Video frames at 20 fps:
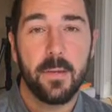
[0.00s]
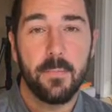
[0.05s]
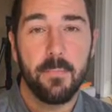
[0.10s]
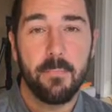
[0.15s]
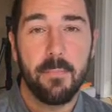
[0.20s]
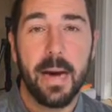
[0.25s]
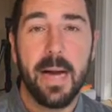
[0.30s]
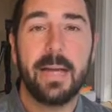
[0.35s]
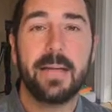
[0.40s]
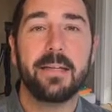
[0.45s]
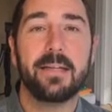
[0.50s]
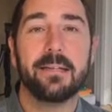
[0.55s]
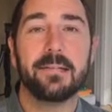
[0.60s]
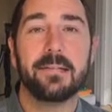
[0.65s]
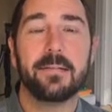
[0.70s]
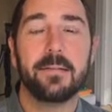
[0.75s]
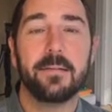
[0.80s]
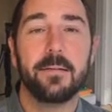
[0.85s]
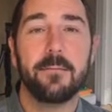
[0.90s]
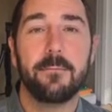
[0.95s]
my
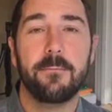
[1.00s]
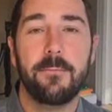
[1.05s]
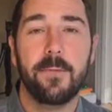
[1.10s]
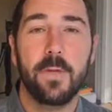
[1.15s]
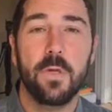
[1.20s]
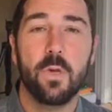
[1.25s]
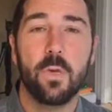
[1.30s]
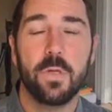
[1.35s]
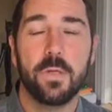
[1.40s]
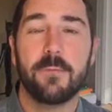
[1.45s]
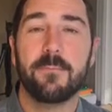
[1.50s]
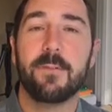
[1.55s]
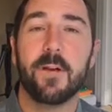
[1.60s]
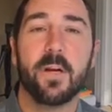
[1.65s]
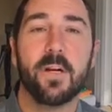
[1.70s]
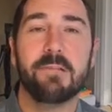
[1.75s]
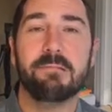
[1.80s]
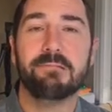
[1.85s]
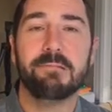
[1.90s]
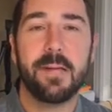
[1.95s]
view is
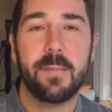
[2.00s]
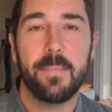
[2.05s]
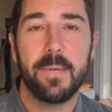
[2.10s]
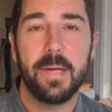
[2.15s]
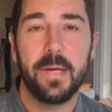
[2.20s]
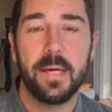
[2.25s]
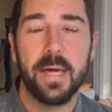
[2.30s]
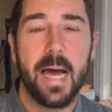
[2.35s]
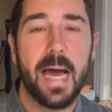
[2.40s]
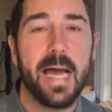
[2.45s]
very limited.